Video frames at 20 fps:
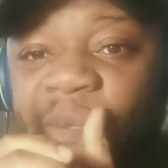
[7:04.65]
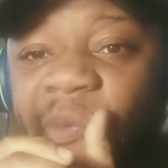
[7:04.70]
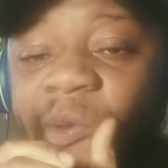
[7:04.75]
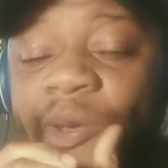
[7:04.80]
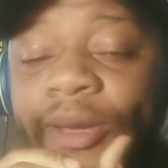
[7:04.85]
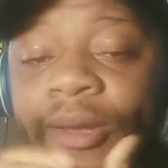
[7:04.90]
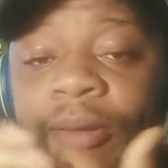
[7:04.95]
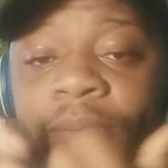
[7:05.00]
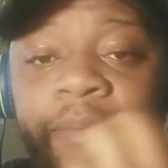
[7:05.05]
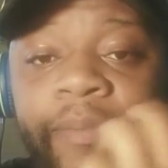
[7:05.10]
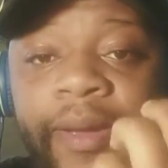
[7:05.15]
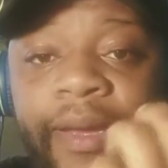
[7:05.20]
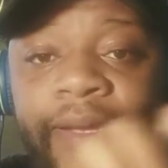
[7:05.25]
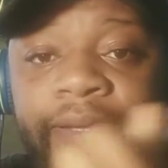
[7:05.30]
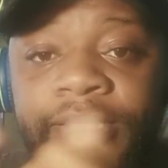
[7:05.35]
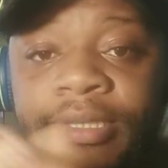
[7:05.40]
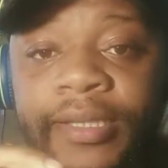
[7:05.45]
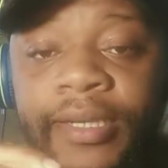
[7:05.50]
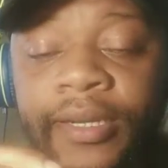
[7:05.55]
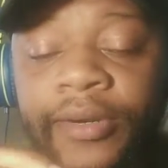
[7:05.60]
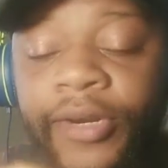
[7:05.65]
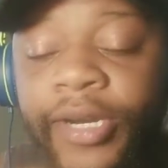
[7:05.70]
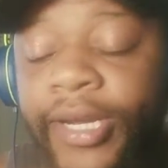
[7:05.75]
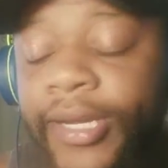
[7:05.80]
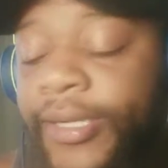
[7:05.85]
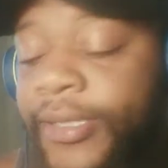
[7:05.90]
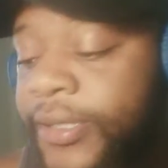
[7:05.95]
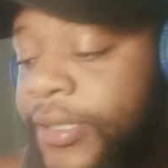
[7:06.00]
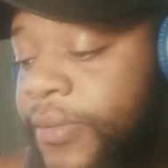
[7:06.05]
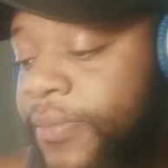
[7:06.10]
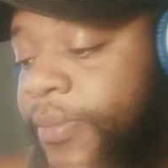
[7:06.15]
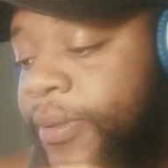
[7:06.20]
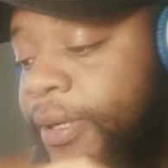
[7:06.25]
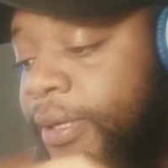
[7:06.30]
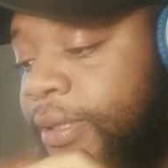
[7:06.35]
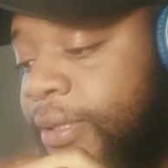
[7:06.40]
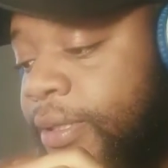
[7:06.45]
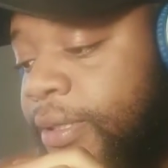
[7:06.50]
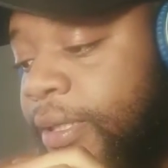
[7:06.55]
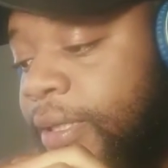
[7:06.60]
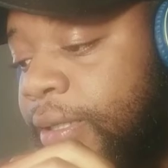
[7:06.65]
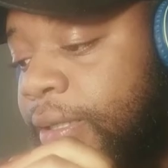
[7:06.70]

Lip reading: get a paycheck rise. But